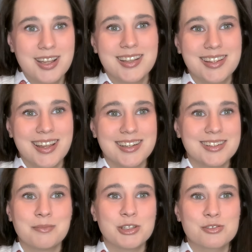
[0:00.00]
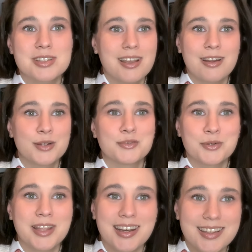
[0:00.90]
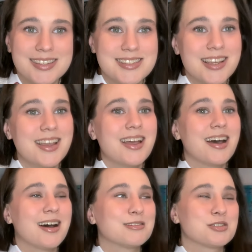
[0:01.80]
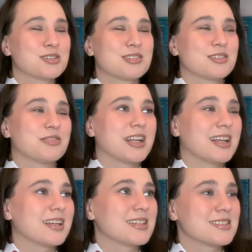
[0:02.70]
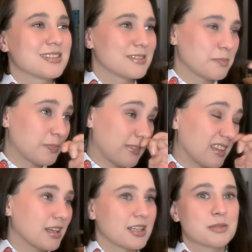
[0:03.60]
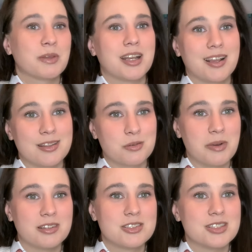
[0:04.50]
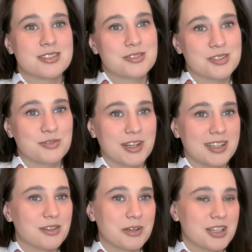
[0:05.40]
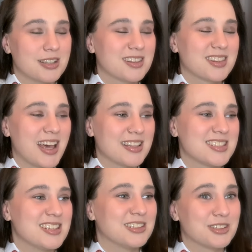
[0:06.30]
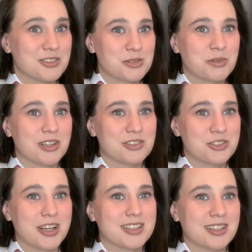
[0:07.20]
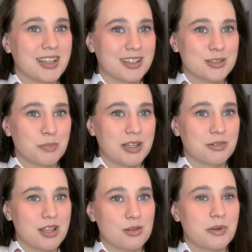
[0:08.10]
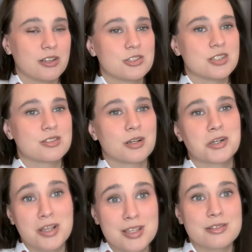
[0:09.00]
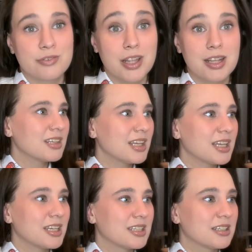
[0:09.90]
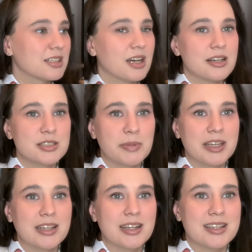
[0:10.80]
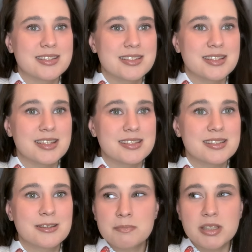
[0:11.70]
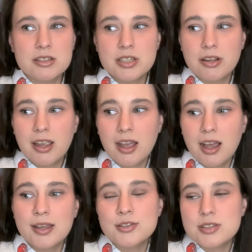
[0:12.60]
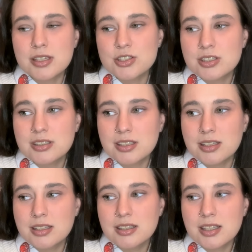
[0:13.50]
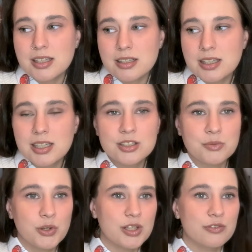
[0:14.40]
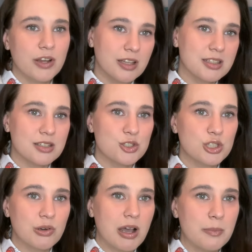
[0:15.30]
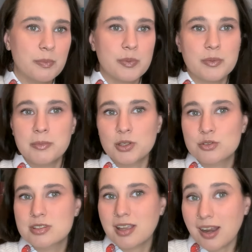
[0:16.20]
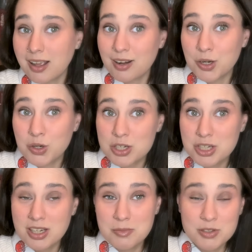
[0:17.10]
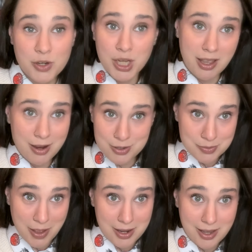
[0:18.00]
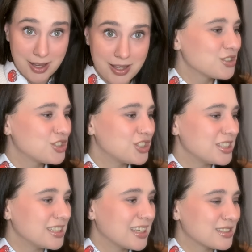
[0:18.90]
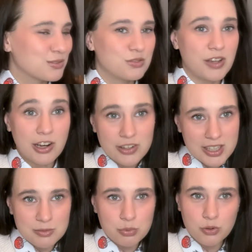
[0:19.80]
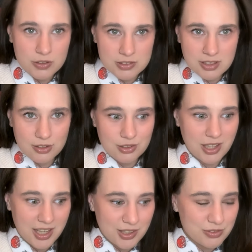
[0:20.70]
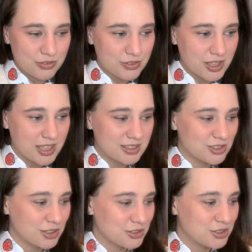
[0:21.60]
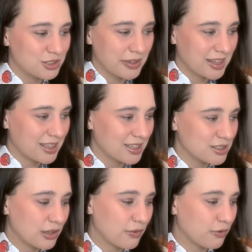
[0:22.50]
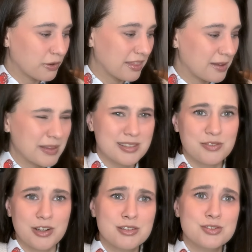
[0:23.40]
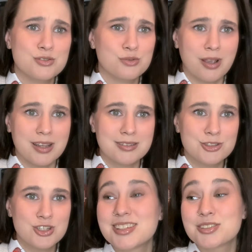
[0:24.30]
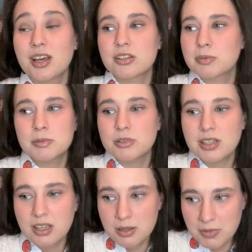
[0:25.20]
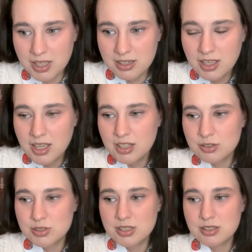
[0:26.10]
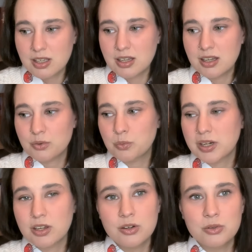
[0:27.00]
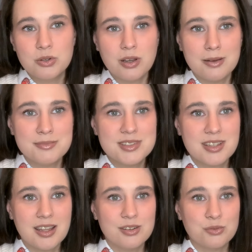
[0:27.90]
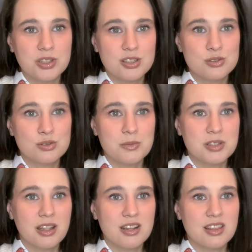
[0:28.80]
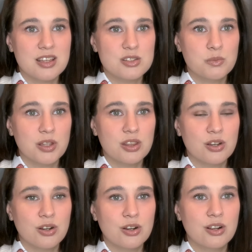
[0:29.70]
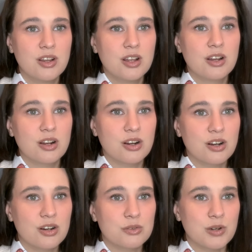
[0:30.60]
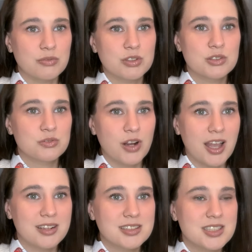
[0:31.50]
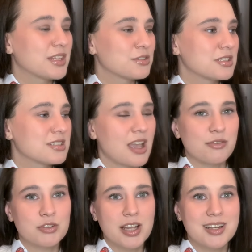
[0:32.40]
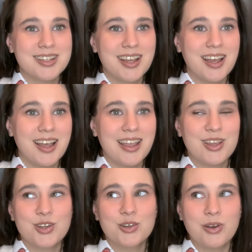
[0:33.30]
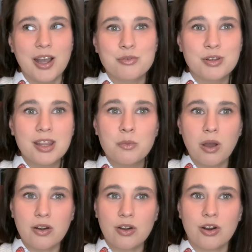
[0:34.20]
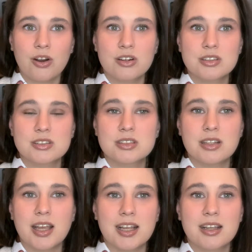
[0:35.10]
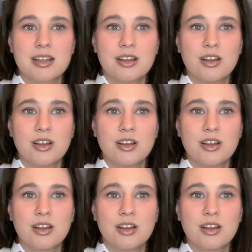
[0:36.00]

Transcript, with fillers: and, and Mildred's like, I don't even know what that is, uh, which is just funny because explaining anthropology is, is funny. The way that that scene goes when they're trying to like explain what anthropology is to her is funny. And the husband is this military guy who's stationed in Italy. And when he finally does show up, Mildred's kind of got a crush on him. He's very charismatic. She gets very embroiled in their life and starts doing things for them that's very strange. There's other people that come in. There's this uh, widow who comes and really disrupts a lot of things with her her reverend friend. There's this Everard guy who I really wanted her to like